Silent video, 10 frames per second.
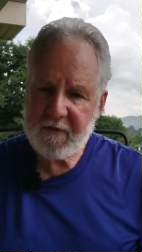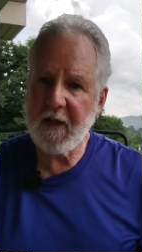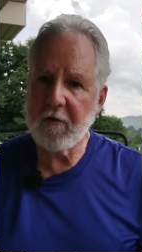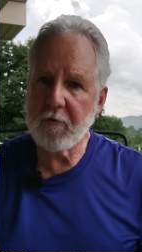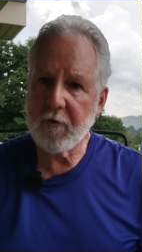
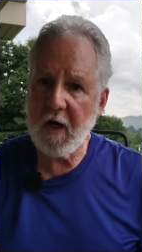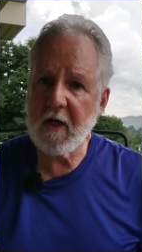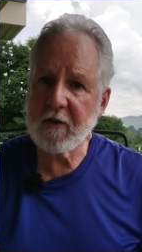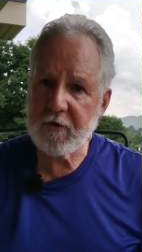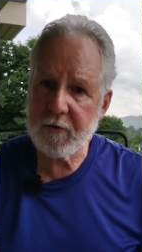that
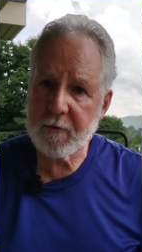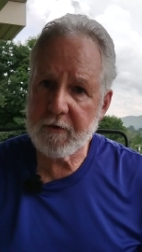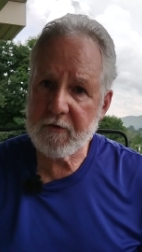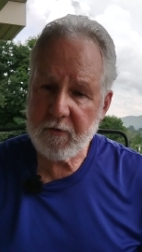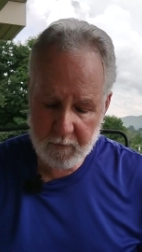
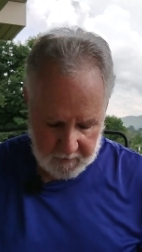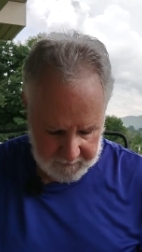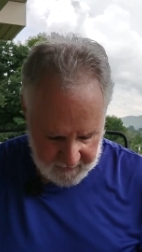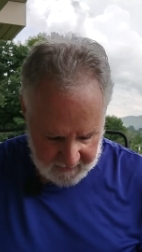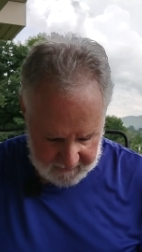wrongdoers will
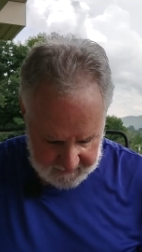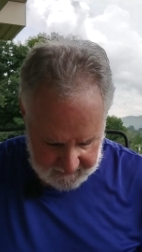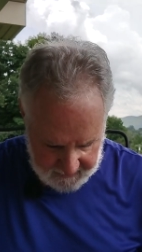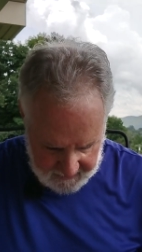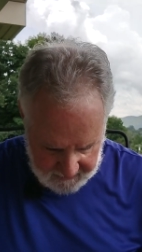not
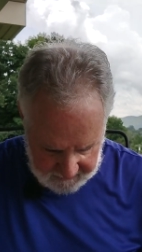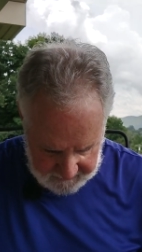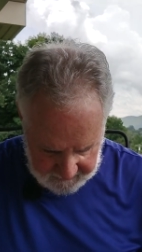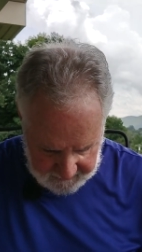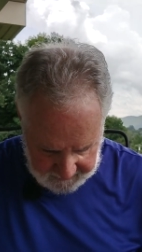inherit
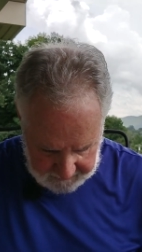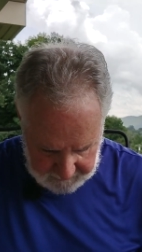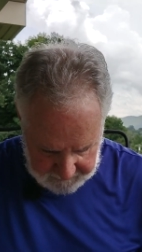the kingdom